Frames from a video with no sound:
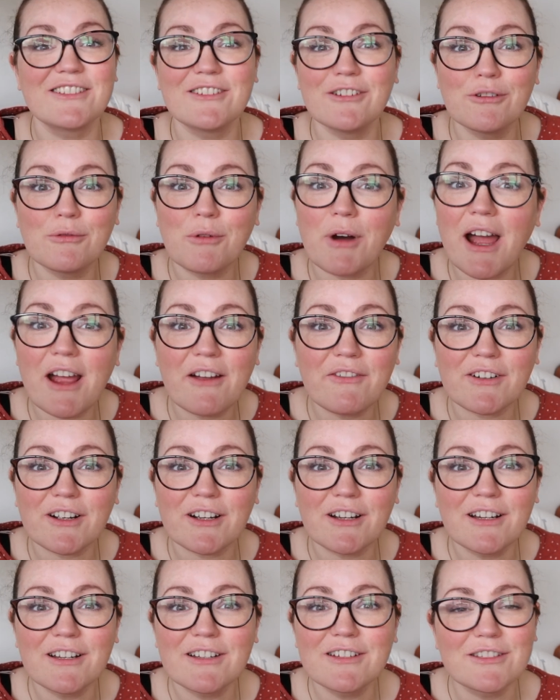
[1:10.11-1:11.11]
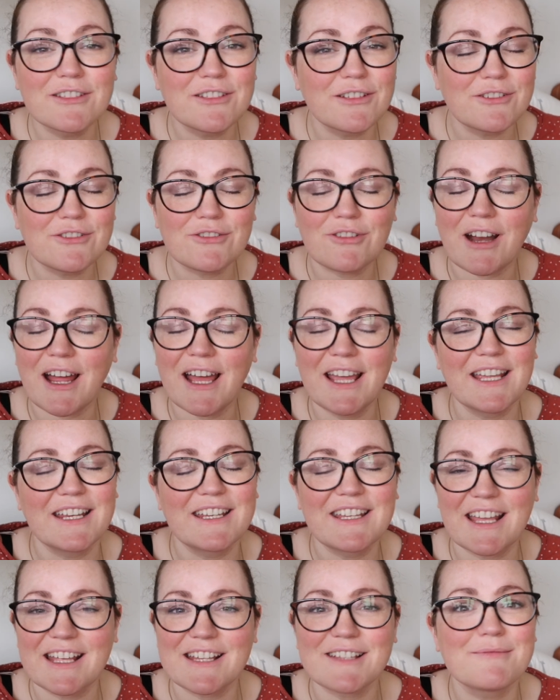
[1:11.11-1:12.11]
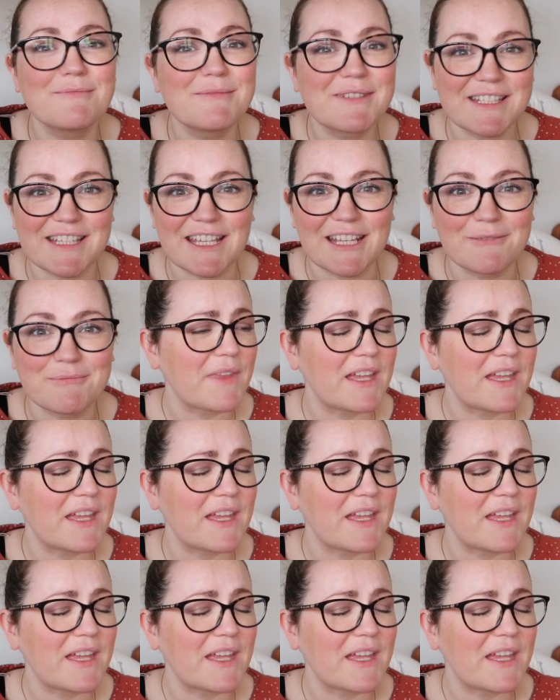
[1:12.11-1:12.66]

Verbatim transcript: do whatever to try and get some sleep.